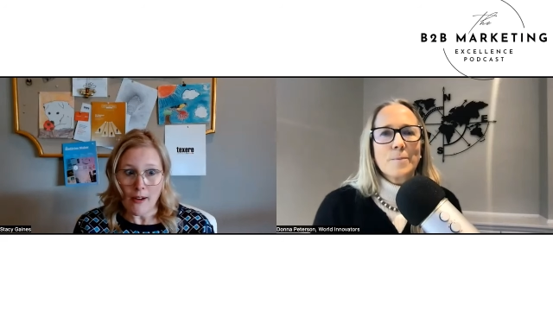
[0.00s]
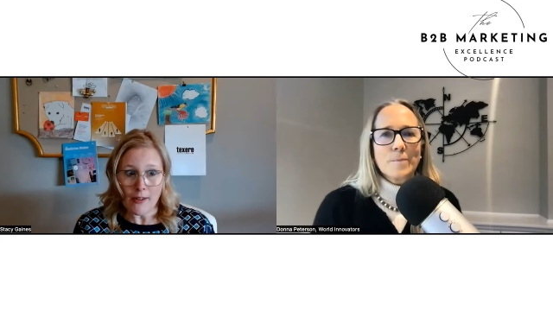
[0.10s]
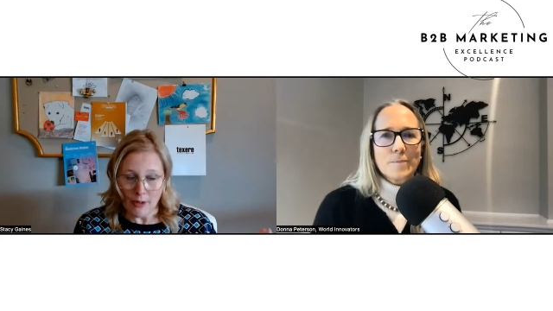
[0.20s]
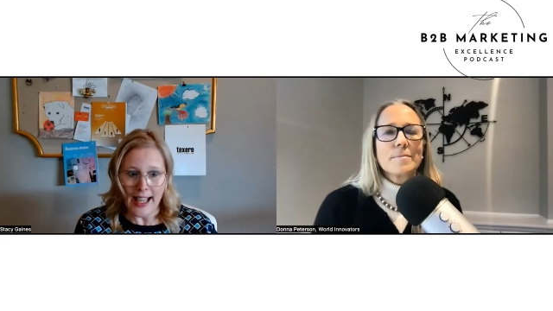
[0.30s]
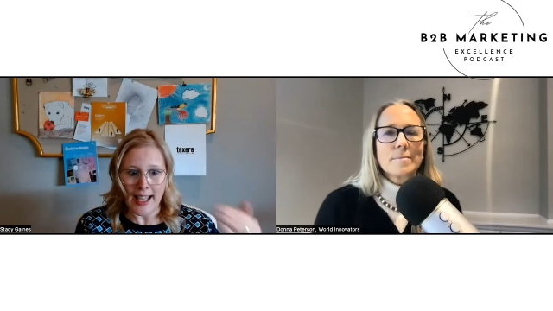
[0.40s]

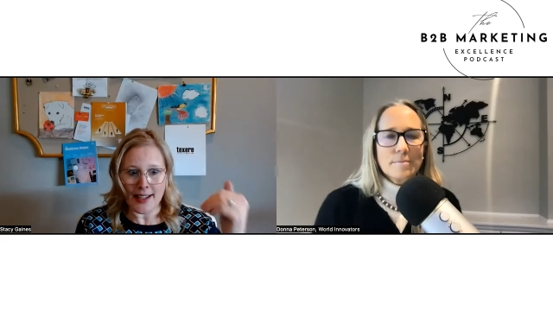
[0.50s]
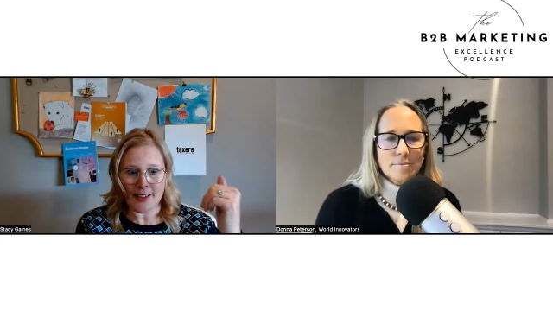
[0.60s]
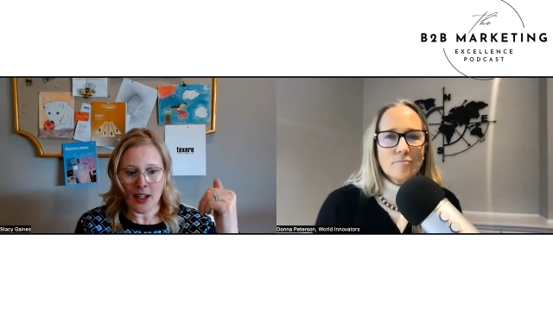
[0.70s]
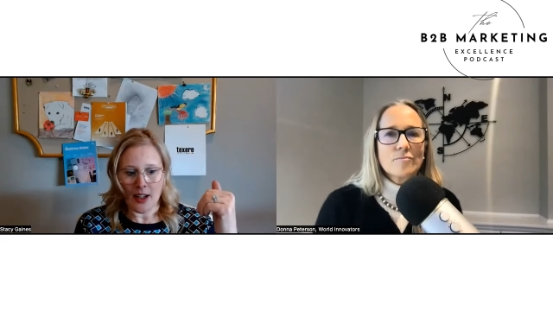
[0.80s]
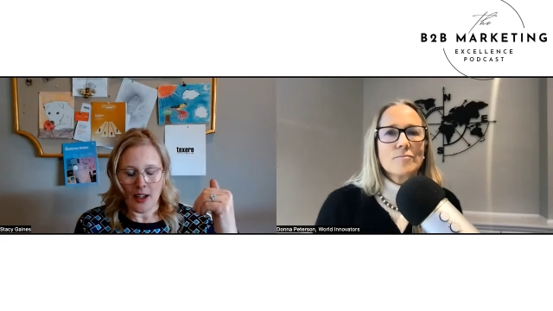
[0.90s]
Speaker 1: part
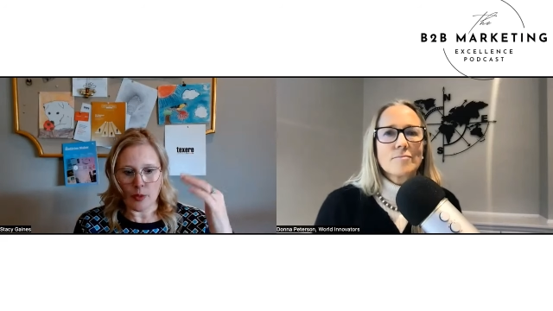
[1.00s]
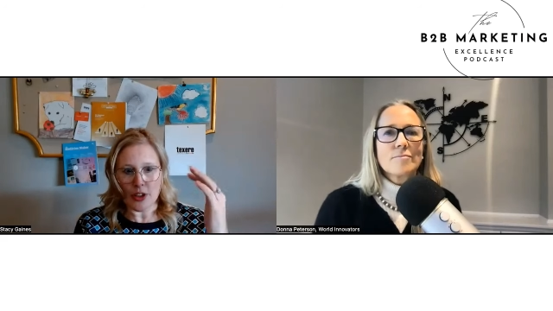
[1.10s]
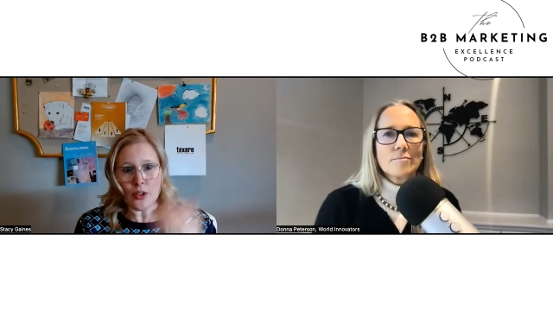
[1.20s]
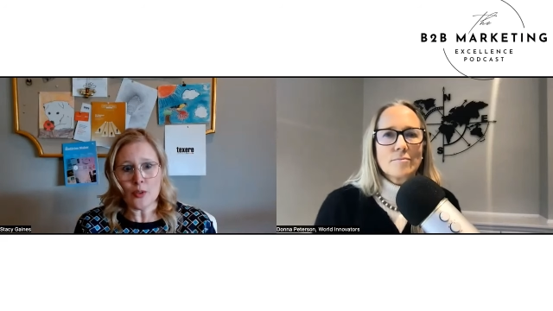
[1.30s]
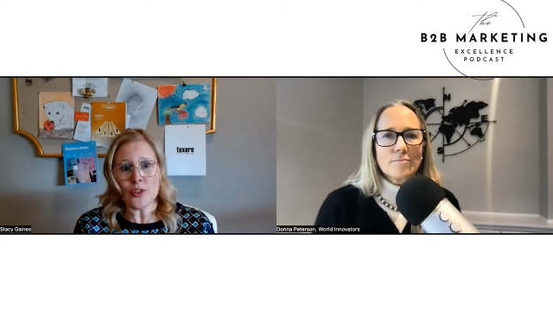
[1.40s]
and mm-hmm.
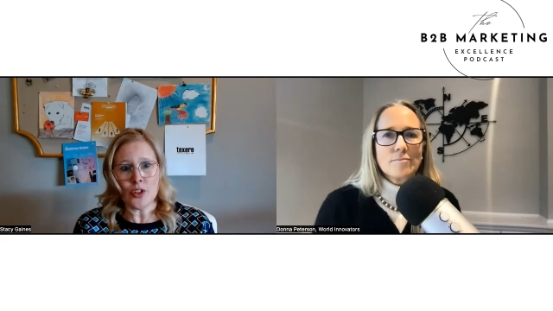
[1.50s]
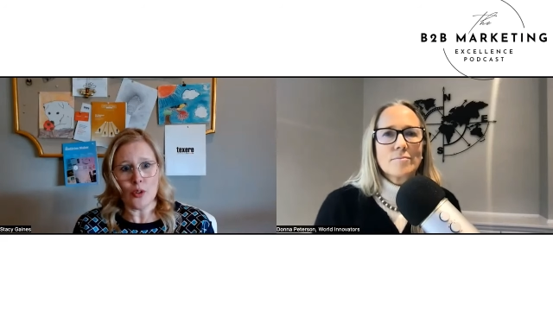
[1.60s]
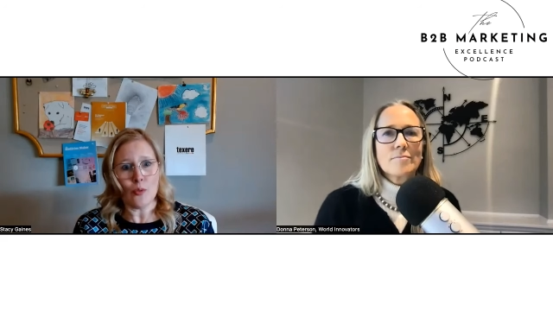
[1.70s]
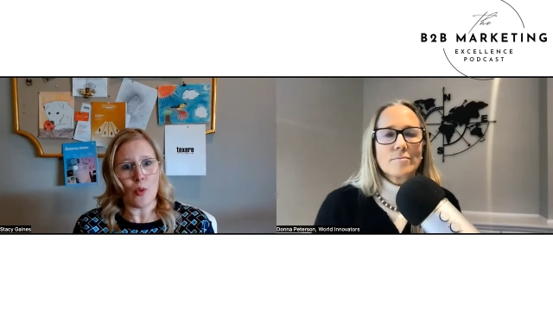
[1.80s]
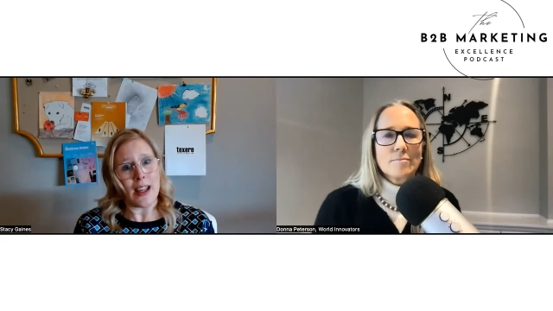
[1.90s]
reduce your